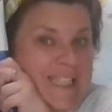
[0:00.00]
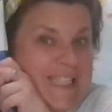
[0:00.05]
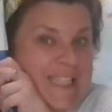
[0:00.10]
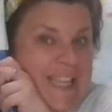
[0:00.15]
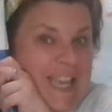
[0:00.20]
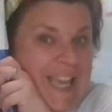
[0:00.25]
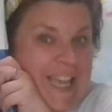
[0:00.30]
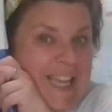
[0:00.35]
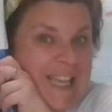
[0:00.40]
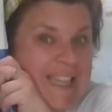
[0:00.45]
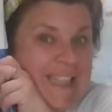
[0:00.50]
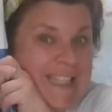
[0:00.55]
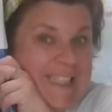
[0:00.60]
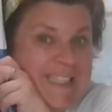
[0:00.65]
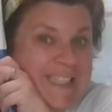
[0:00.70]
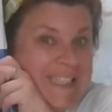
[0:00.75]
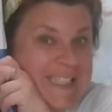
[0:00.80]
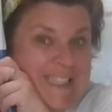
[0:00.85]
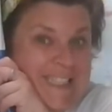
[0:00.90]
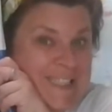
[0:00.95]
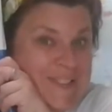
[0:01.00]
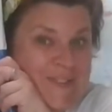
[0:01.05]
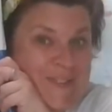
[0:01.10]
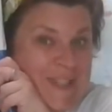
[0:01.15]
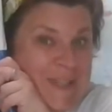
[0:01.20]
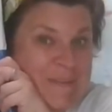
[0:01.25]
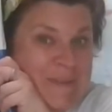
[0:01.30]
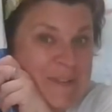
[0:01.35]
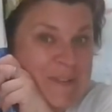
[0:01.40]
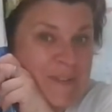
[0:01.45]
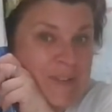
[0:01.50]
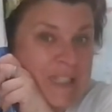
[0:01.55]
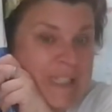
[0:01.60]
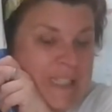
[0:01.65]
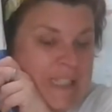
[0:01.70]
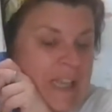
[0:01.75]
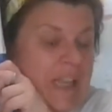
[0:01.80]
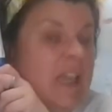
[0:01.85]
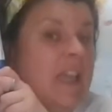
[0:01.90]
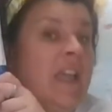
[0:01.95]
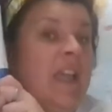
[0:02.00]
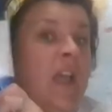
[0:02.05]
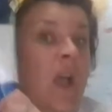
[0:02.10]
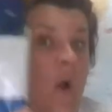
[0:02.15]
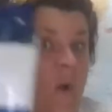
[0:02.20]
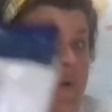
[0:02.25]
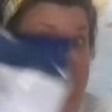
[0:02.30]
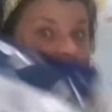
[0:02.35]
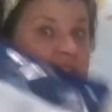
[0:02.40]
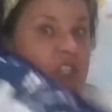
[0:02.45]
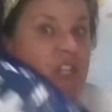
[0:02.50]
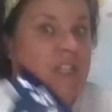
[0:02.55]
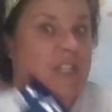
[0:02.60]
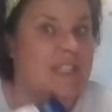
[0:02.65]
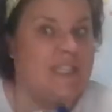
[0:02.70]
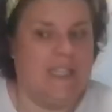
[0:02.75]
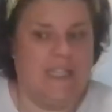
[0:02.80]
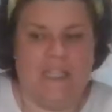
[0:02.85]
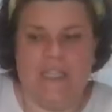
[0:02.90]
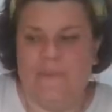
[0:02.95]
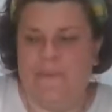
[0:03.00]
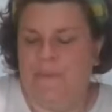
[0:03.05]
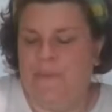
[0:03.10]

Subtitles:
It's like, this isn't going to fit in my freezer. It only just did.